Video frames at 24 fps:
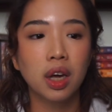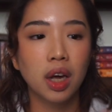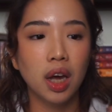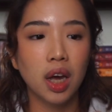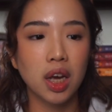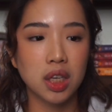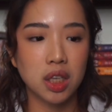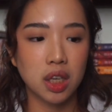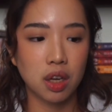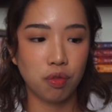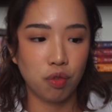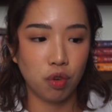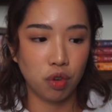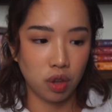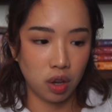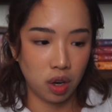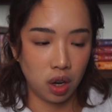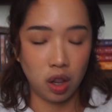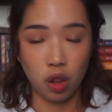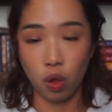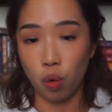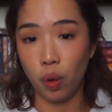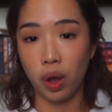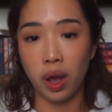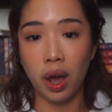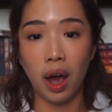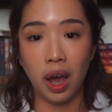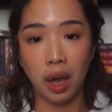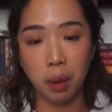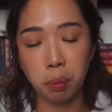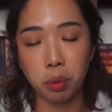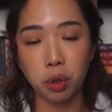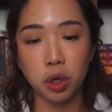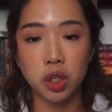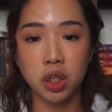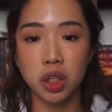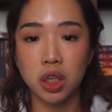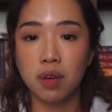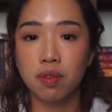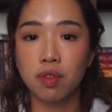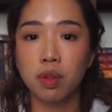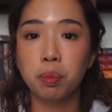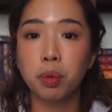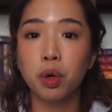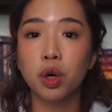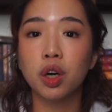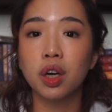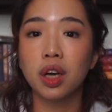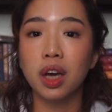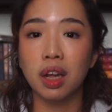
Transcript: is different than the way I perceive the book,